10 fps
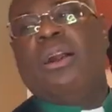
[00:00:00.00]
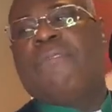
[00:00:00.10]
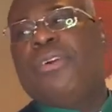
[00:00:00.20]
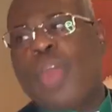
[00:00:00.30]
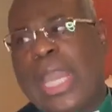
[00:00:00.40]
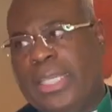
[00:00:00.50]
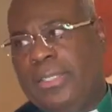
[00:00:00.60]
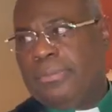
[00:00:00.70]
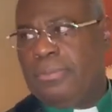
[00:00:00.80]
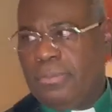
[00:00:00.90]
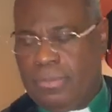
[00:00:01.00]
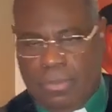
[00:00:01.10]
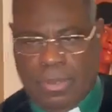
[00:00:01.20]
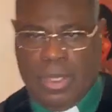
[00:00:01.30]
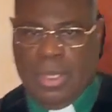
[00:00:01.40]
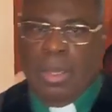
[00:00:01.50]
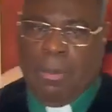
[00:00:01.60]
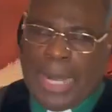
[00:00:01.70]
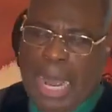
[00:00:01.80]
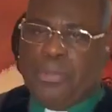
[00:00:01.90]
of the record.
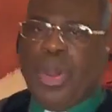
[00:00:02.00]
But I